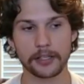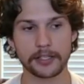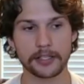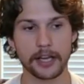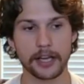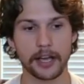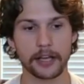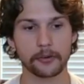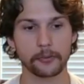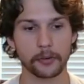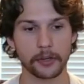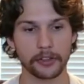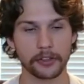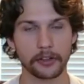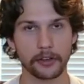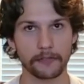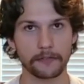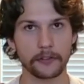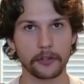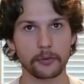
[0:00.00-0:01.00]
site with
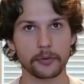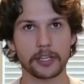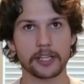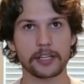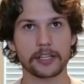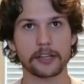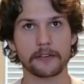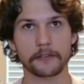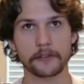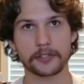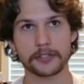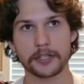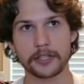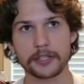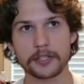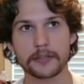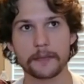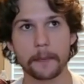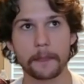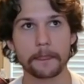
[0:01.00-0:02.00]
a few key
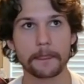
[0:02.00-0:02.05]
differences.